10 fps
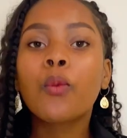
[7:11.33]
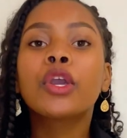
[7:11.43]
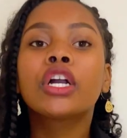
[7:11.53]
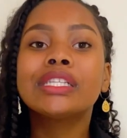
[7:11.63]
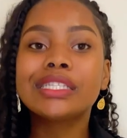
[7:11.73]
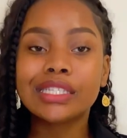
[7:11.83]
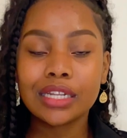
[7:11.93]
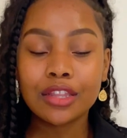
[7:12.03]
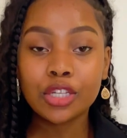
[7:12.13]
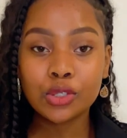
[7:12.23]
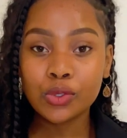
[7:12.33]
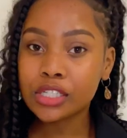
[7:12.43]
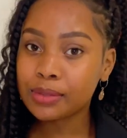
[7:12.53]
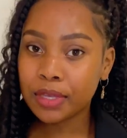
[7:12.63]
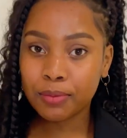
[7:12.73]
We consider the
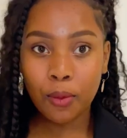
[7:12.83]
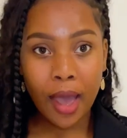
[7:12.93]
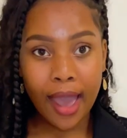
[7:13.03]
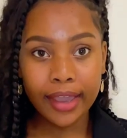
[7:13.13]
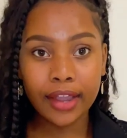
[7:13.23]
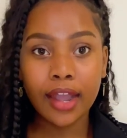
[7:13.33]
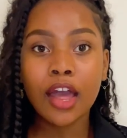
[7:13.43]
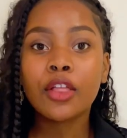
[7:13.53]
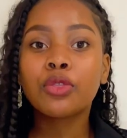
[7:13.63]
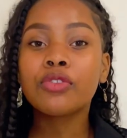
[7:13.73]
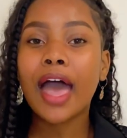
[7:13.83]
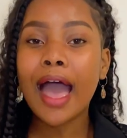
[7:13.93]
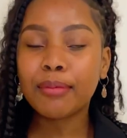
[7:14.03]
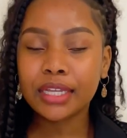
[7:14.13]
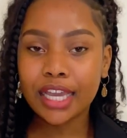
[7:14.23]
tutors people hire through
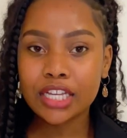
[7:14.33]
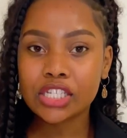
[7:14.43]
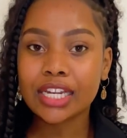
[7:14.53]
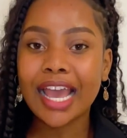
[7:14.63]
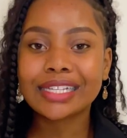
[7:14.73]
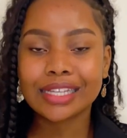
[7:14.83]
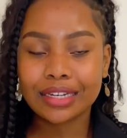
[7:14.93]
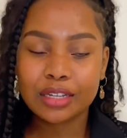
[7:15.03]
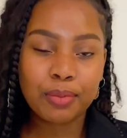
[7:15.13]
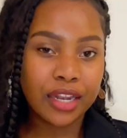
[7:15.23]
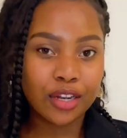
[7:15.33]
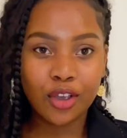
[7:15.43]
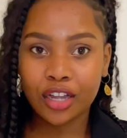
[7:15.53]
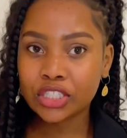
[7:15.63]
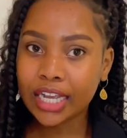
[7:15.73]
the application as
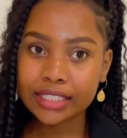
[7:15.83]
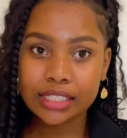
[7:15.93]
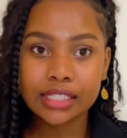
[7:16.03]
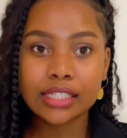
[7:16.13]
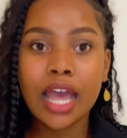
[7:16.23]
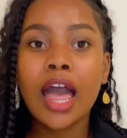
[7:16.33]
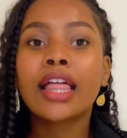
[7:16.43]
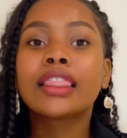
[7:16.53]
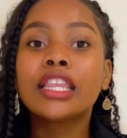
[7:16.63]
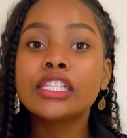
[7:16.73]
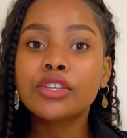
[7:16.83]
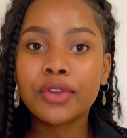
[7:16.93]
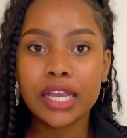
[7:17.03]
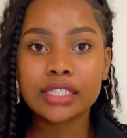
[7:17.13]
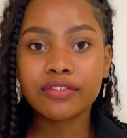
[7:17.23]
independent contractors. This
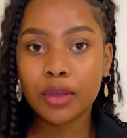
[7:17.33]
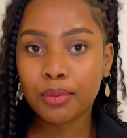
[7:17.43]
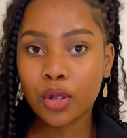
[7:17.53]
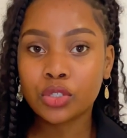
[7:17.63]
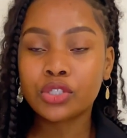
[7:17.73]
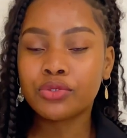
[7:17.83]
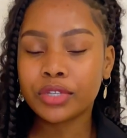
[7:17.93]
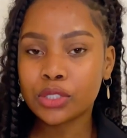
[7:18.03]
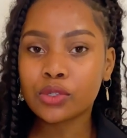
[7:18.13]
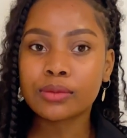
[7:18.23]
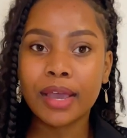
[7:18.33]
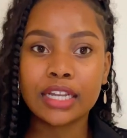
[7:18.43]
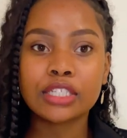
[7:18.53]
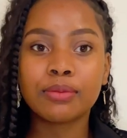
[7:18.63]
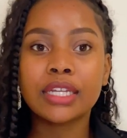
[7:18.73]
creative approach to resource
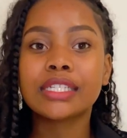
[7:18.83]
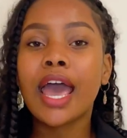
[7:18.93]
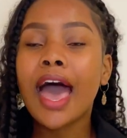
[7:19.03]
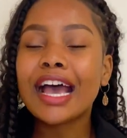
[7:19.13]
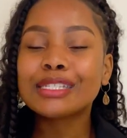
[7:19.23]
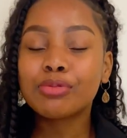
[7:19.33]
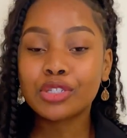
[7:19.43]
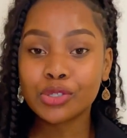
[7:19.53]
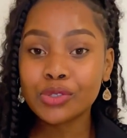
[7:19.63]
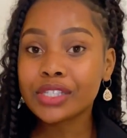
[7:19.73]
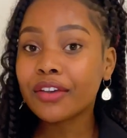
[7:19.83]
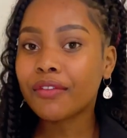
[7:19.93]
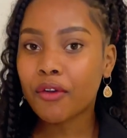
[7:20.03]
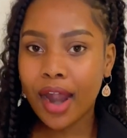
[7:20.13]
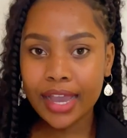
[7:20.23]
management has produced a
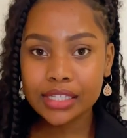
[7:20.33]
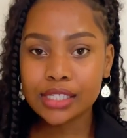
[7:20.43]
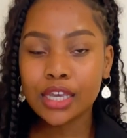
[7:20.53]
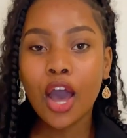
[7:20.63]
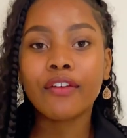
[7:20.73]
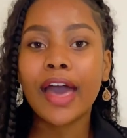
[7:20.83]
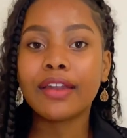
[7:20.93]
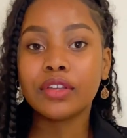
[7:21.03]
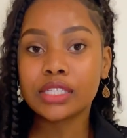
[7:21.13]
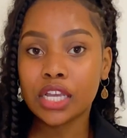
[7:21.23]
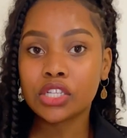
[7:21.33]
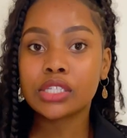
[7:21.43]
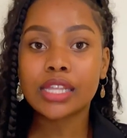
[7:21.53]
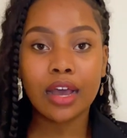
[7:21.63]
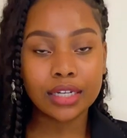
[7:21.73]
variety of
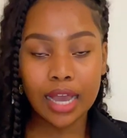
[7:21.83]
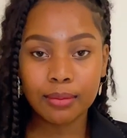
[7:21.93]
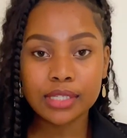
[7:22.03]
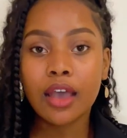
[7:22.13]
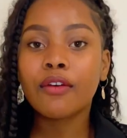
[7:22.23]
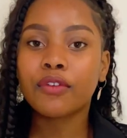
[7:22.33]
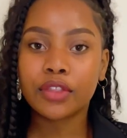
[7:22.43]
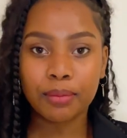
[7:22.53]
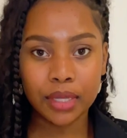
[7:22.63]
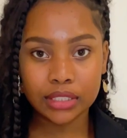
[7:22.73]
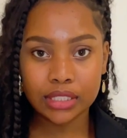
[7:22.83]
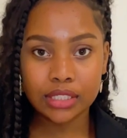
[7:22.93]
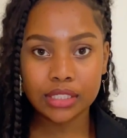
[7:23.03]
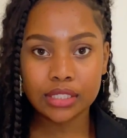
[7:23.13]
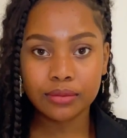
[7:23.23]
advantageous outcomes for the
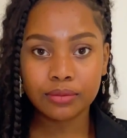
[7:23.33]
business.